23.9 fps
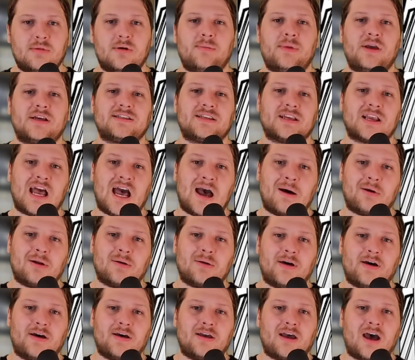makes a comment
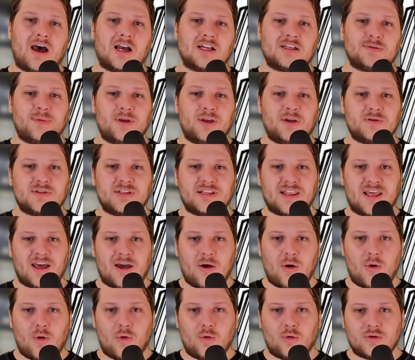about Hajime using
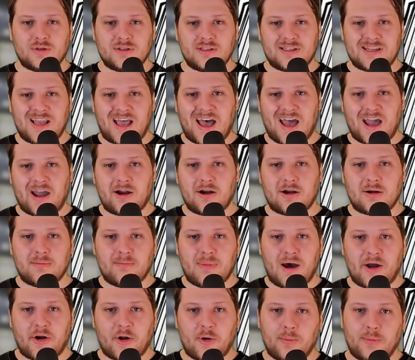that old, tired
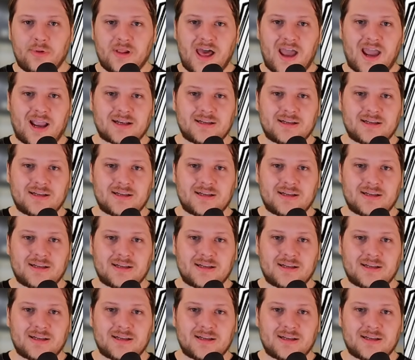mono black